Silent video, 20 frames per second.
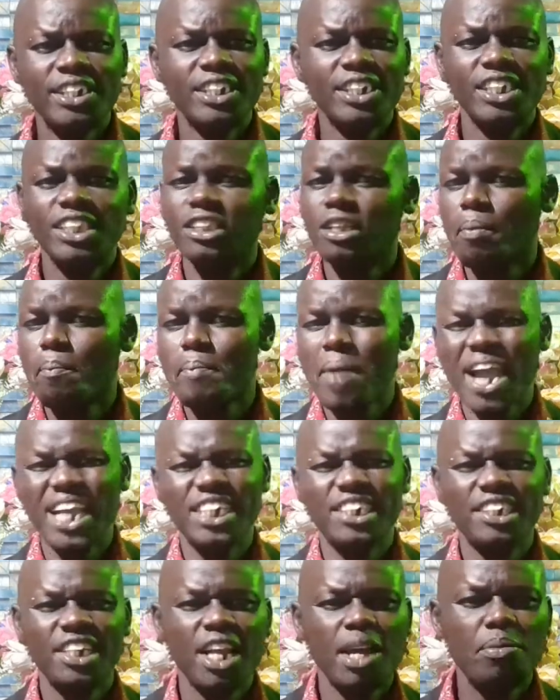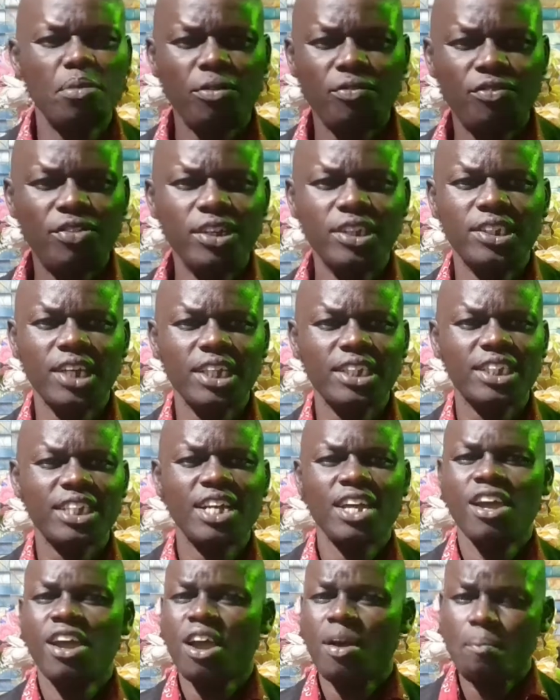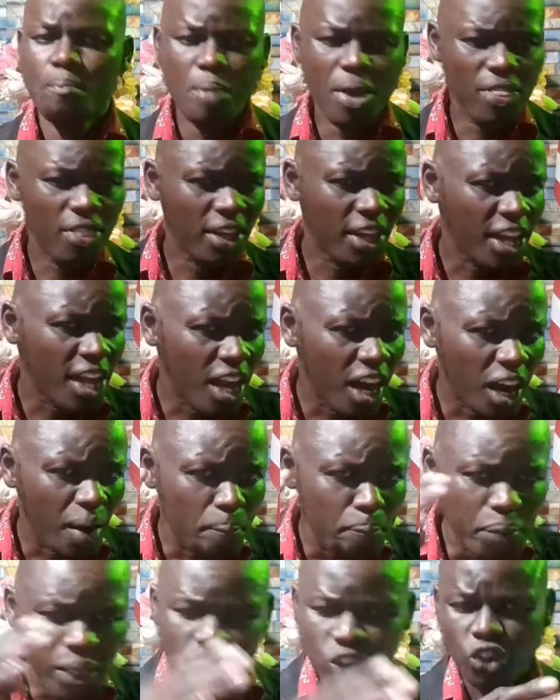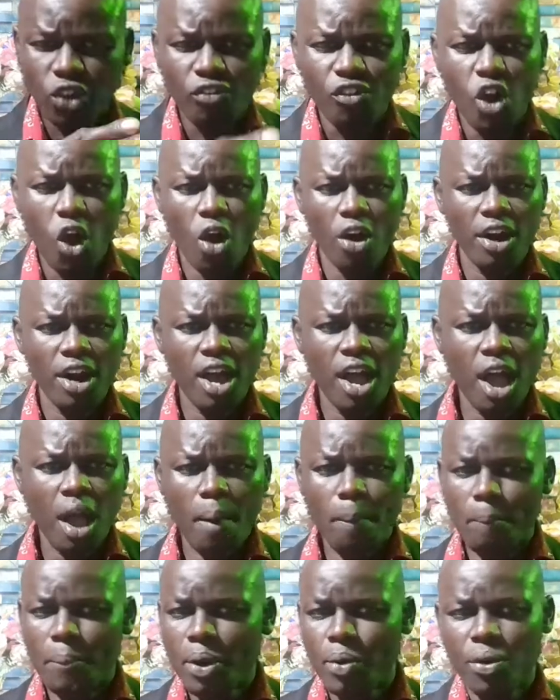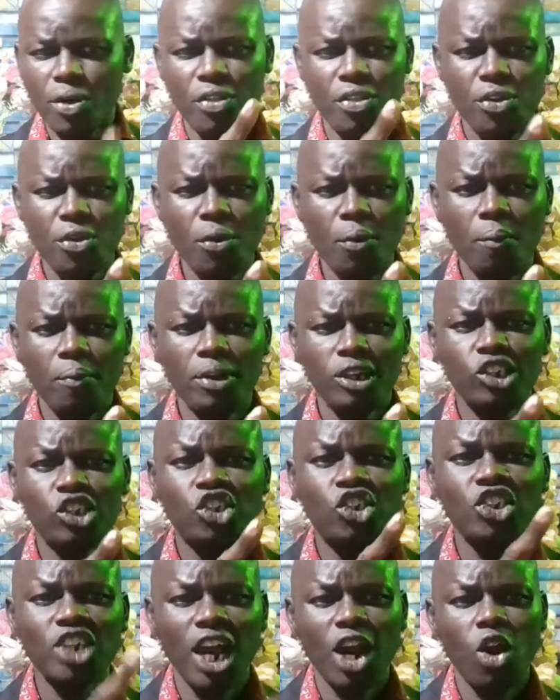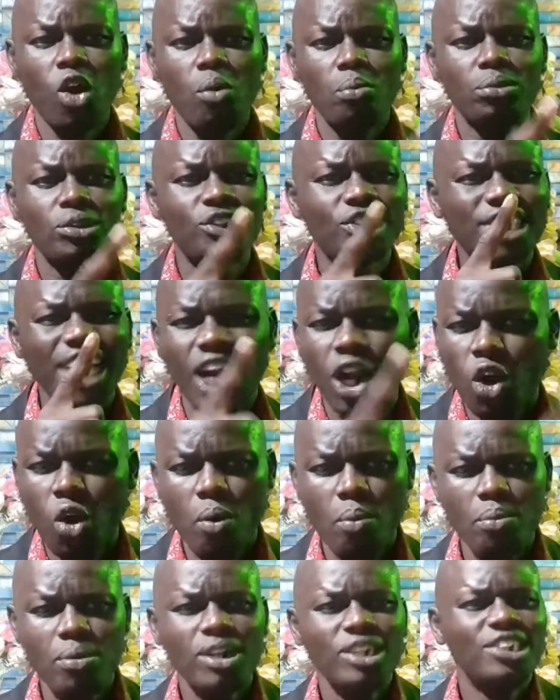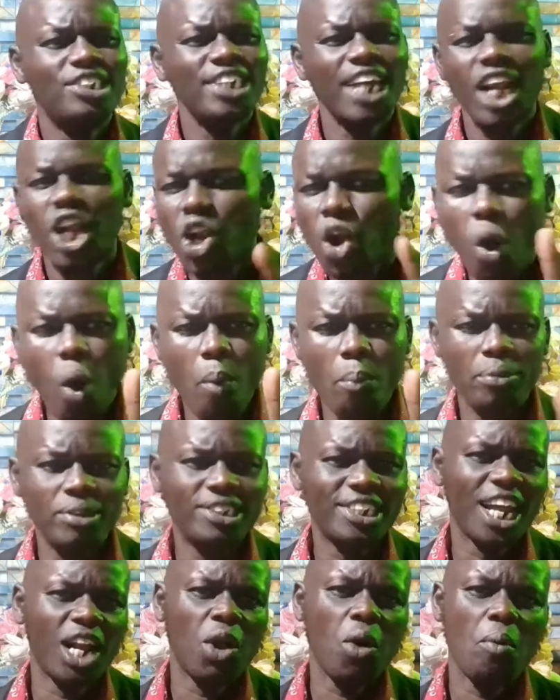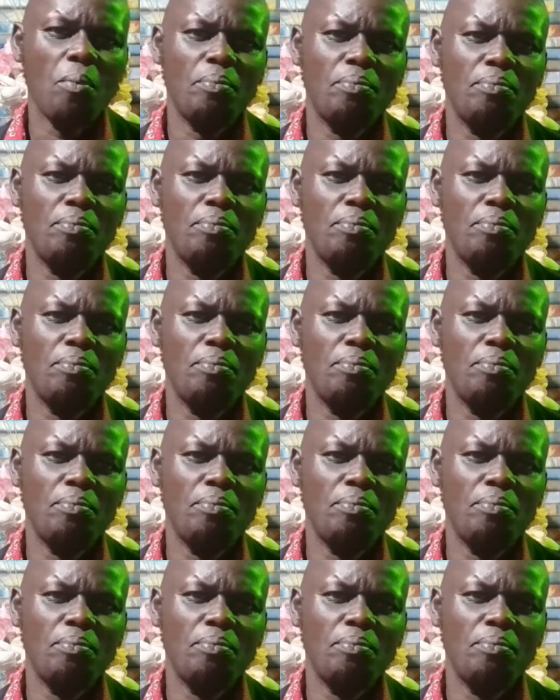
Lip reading: In the mighty name of Jesus, may the peace of God be with you. Shalom, shalom, shalom, shalom.